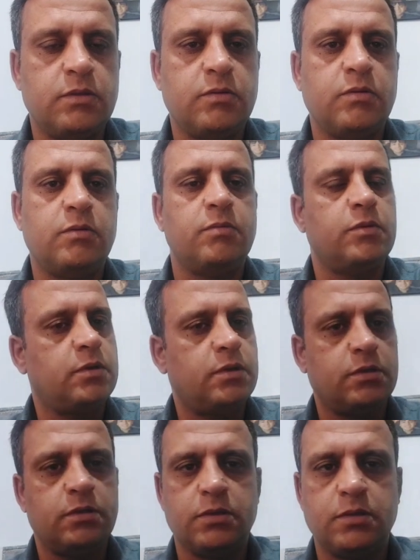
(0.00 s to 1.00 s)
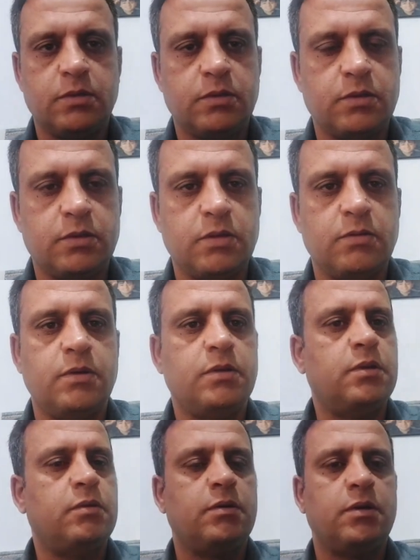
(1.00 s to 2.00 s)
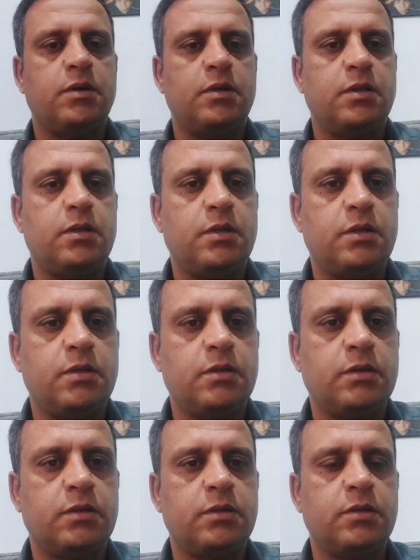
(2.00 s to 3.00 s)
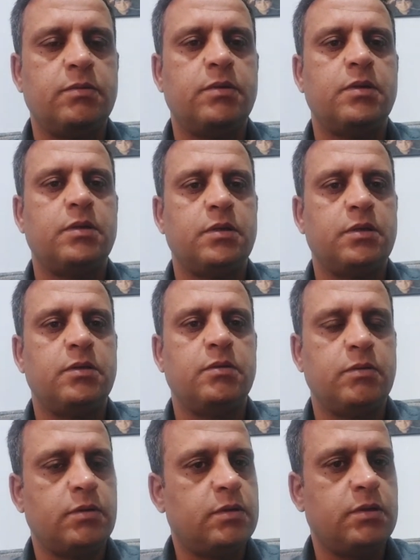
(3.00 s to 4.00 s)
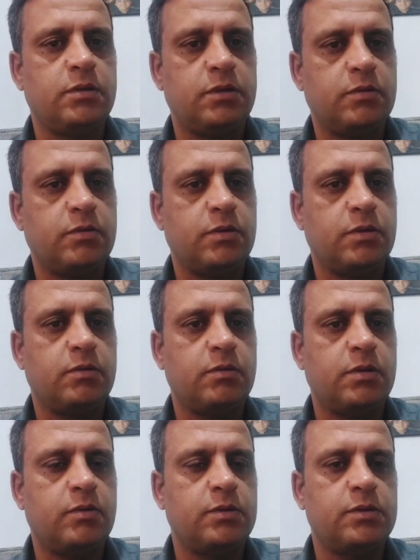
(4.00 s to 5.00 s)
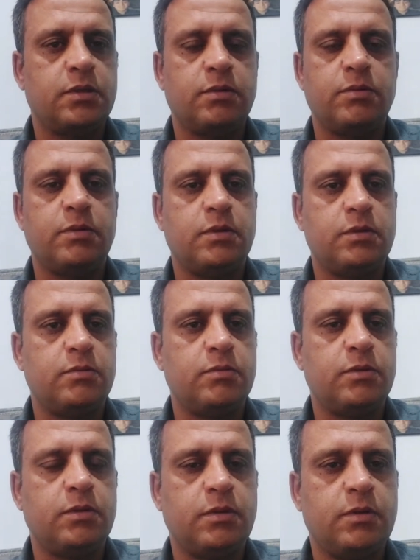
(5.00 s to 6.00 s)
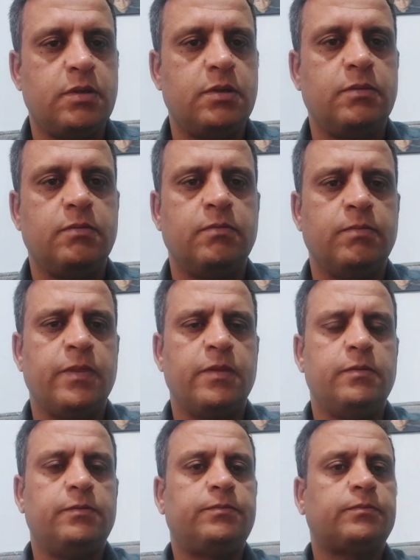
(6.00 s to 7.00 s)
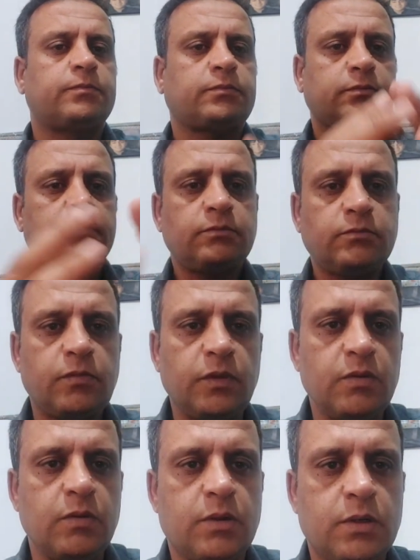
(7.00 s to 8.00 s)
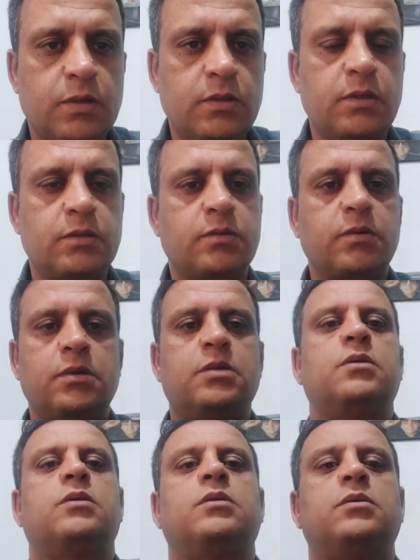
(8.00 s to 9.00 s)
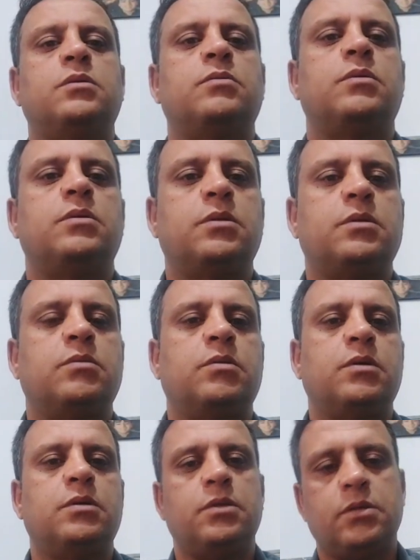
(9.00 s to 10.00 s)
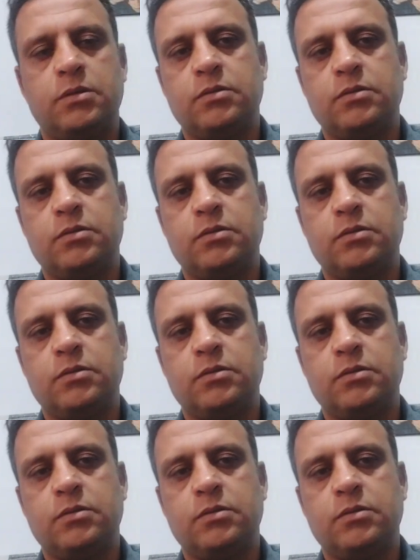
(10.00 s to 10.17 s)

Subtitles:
need to look at higher-tier models. That said, 4G is still sufficient for many users and regions today. 5. Charger may not be included, market dependent.